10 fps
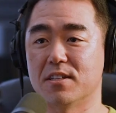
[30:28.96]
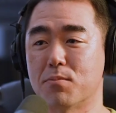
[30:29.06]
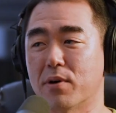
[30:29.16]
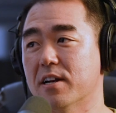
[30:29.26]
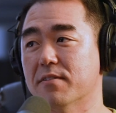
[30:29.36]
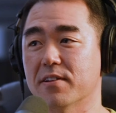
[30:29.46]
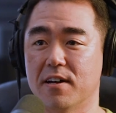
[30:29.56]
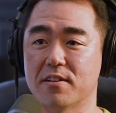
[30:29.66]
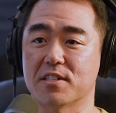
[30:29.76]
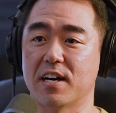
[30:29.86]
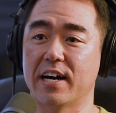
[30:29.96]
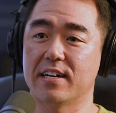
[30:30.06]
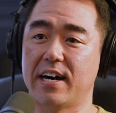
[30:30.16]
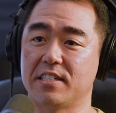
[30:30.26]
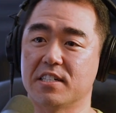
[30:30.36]
a no brainer for the other oh
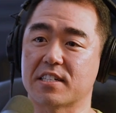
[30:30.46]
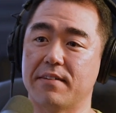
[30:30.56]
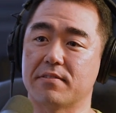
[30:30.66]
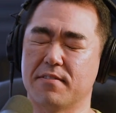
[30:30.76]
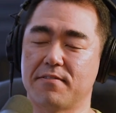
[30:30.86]
side. Boy. I just have to